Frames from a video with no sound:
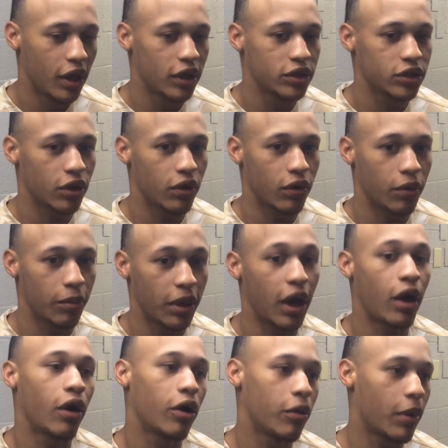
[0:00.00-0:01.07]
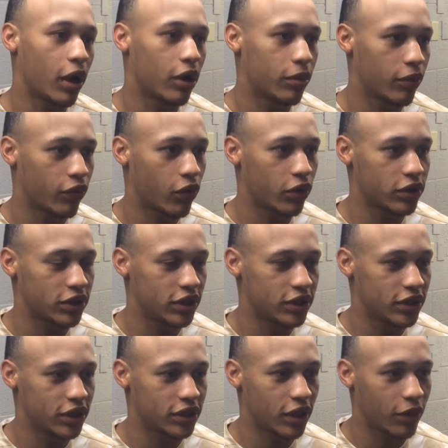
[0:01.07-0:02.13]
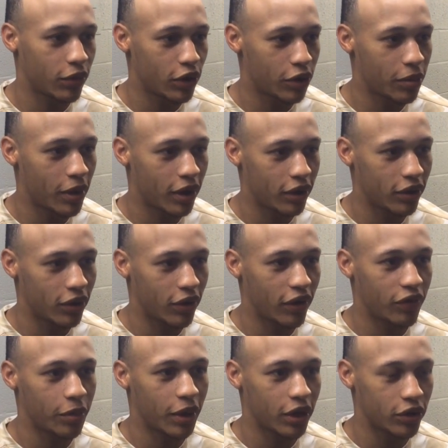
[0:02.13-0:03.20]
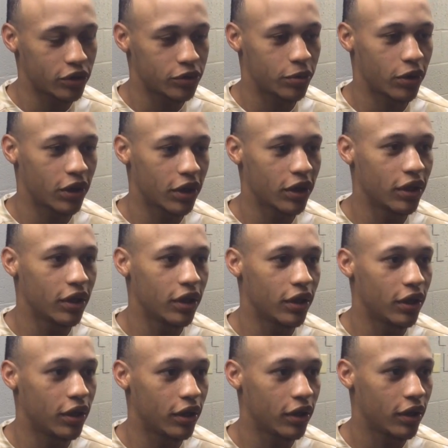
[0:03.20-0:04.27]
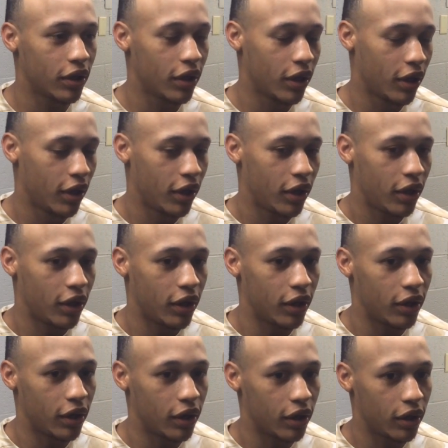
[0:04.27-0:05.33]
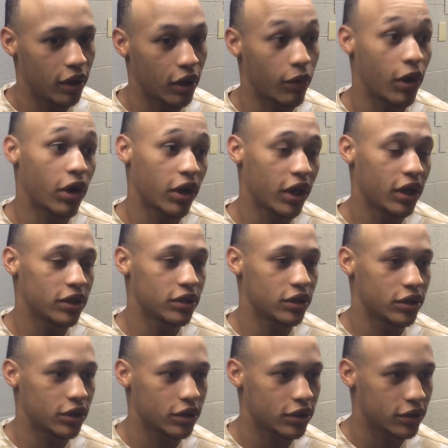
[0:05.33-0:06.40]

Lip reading: So, but I heard about him, of course, in the 6A. We heard about, you know, everybody was pretty good in around Kansas.